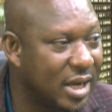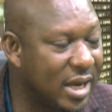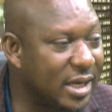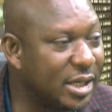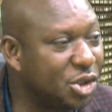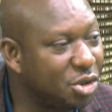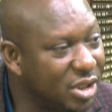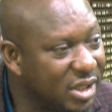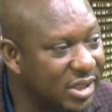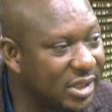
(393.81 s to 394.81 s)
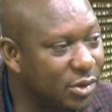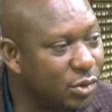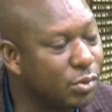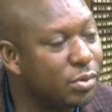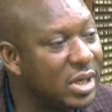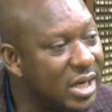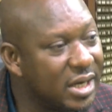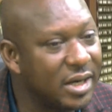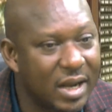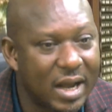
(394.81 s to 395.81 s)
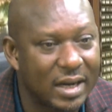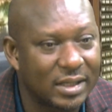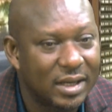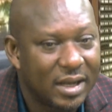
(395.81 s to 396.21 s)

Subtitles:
and ingenuity to working hard.